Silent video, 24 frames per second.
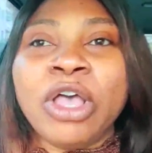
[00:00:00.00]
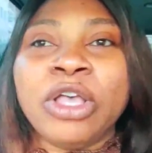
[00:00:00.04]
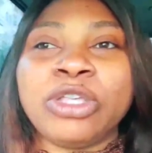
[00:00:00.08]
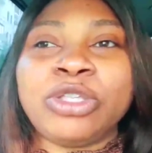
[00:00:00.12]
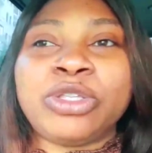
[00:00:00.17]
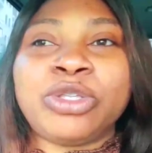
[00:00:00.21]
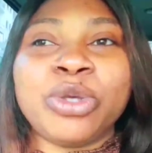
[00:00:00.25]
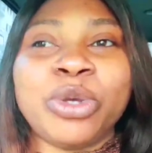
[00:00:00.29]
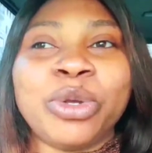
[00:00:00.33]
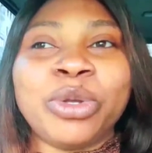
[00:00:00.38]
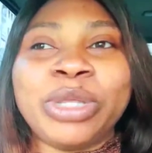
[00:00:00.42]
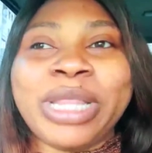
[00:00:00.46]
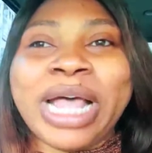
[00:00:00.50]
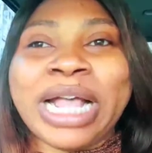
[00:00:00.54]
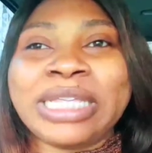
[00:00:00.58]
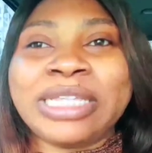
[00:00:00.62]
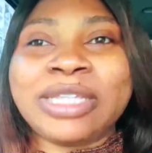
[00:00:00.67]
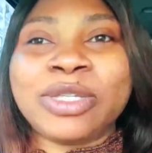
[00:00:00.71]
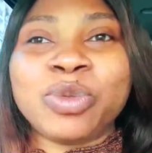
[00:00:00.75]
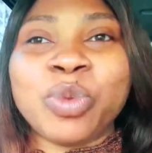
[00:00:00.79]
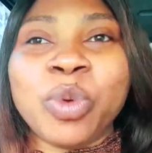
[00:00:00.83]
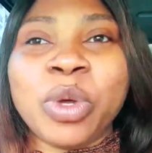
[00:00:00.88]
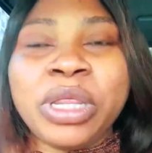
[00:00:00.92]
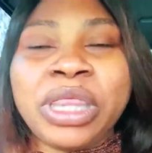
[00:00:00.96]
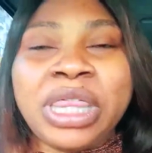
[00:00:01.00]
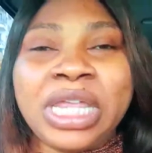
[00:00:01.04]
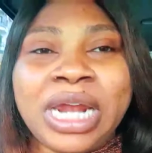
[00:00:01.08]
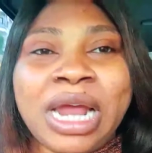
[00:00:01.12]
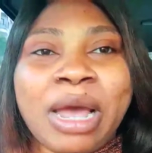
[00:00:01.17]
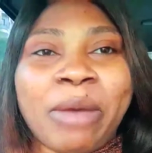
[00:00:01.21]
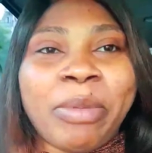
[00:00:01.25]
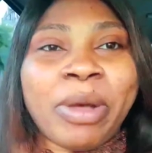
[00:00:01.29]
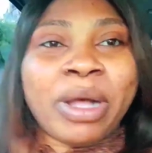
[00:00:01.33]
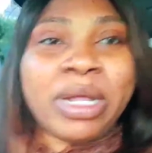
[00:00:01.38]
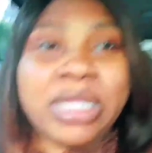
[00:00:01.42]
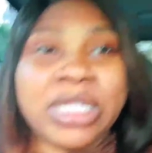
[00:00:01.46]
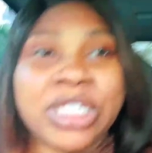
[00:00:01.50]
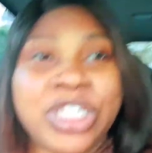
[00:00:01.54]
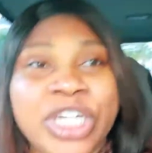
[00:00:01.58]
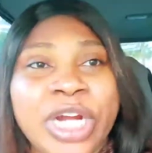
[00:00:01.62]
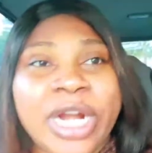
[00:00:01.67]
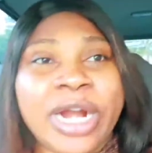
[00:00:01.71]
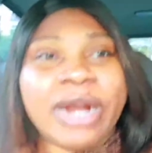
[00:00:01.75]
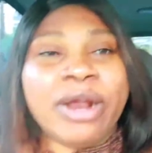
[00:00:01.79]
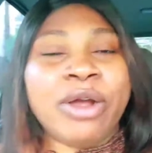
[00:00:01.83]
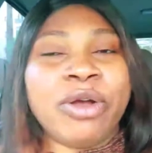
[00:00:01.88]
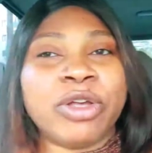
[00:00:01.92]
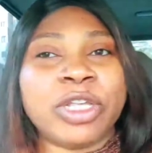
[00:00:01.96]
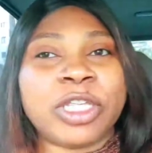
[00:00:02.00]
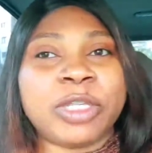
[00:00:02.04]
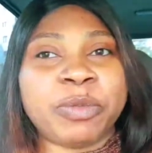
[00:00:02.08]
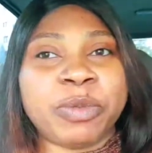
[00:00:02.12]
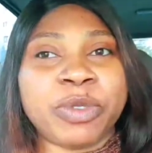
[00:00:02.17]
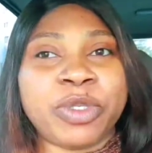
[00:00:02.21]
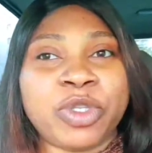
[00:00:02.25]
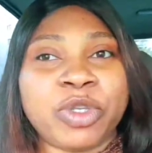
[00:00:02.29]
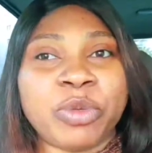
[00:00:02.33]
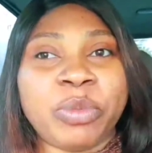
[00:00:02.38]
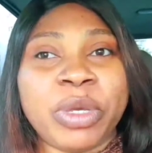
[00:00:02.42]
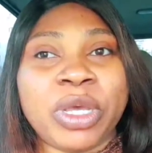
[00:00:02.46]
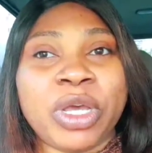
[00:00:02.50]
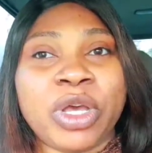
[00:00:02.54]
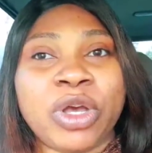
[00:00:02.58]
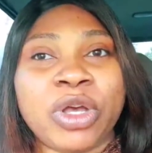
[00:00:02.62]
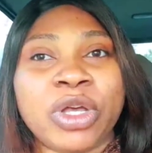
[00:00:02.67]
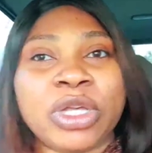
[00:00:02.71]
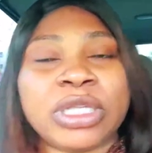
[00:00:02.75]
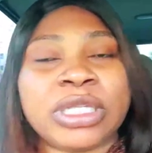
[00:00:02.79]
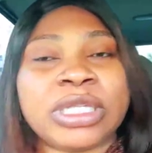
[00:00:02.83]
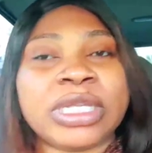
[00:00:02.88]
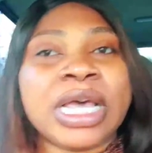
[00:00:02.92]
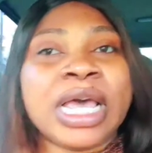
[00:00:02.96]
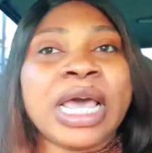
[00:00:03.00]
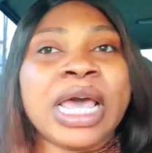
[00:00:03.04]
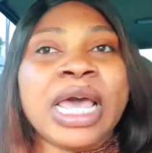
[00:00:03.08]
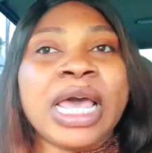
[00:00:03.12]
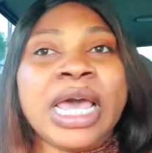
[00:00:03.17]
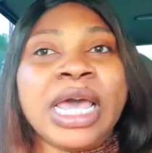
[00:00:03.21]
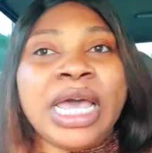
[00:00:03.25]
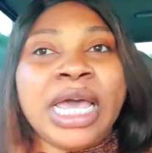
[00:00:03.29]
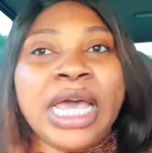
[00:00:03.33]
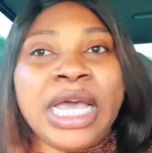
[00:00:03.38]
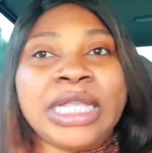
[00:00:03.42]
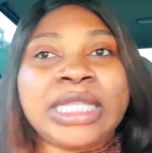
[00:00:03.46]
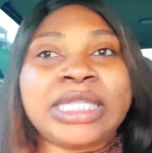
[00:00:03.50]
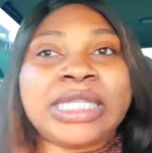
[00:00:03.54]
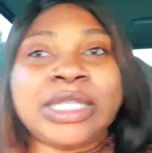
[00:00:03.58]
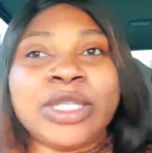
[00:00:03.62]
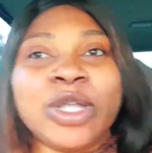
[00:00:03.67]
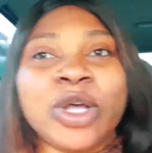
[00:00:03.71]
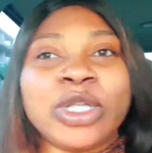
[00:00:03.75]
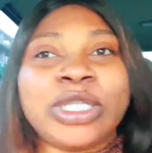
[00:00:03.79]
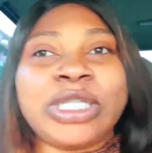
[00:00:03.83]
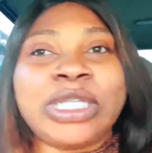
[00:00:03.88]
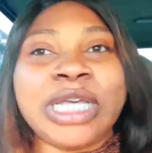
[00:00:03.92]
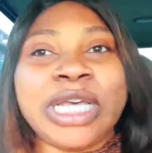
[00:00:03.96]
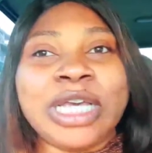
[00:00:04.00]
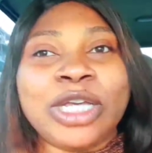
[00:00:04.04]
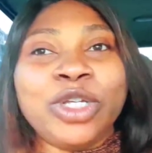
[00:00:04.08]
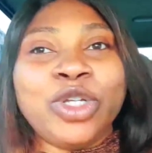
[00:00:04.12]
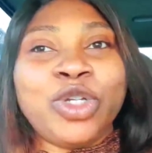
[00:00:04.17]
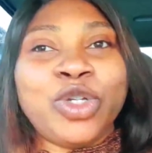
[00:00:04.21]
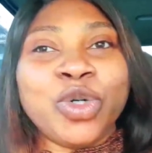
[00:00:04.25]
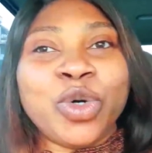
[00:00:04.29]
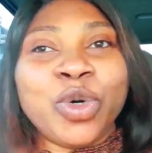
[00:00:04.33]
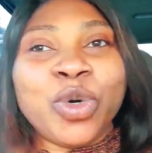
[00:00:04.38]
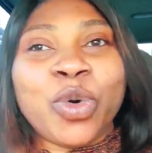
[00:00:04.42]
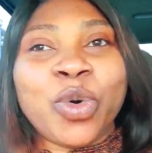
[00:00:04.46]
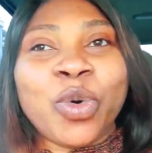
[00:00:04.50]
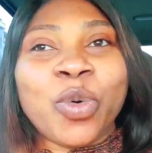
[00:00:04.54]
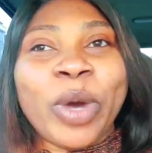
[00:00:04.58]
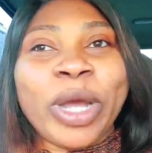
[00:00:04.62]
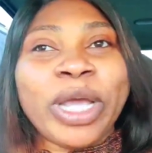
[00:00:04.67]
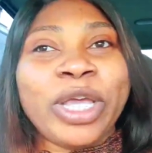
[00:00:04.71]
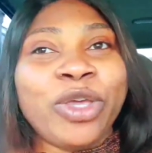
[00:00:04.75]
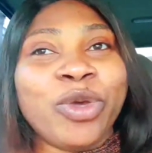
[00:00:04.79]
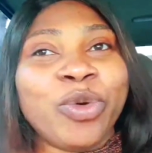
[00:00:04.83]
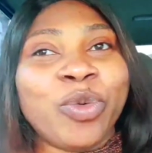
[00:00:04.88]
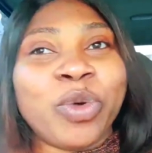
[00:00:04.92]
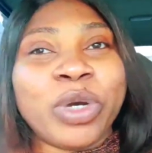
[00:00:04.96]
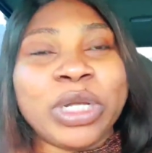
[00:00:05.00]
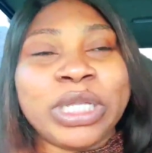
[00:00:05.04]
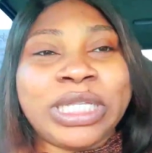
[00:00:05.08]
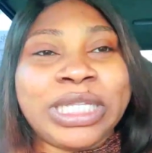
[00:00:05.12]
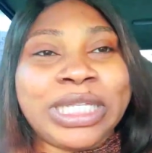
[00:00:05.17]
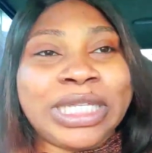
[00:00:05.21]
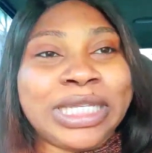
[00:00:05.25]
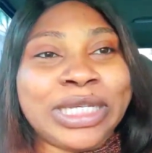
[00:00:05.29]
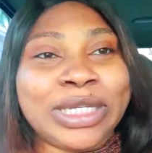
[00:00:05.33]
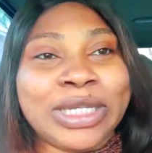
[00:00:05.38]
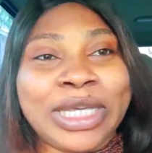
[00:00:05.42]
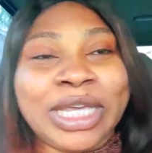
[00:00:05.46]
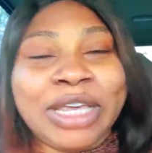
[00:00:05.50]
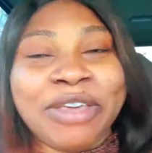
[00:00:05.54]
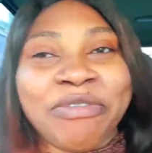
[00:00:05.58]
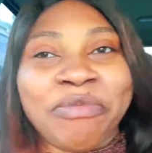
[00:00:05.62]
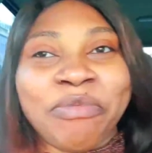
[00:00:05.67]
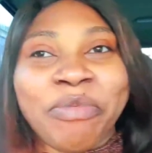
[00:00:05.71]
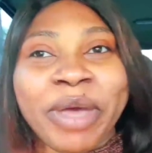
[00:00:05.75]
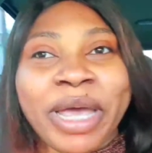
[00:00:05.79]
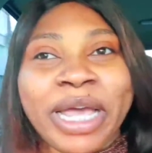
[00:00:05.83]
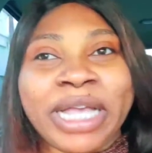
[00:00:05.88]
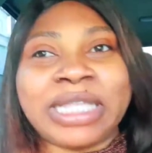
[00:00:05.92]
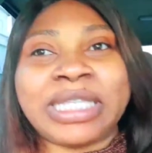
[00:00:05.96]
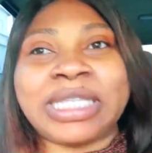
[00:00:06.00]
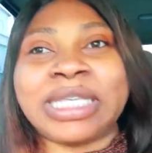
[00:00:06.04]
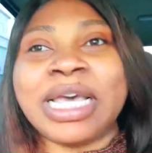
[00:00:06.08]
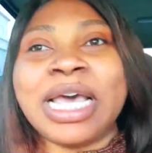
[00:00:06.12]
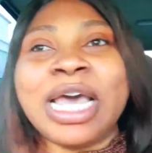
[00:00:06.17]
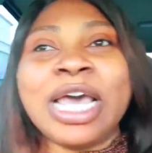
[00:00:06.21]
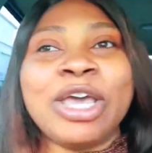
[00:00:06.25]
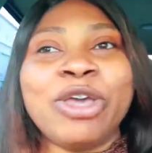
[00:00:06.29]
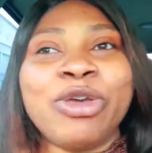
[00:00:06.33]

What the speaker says: So that is one thing about the General Hospital, because it's not a joke when you want to give birth.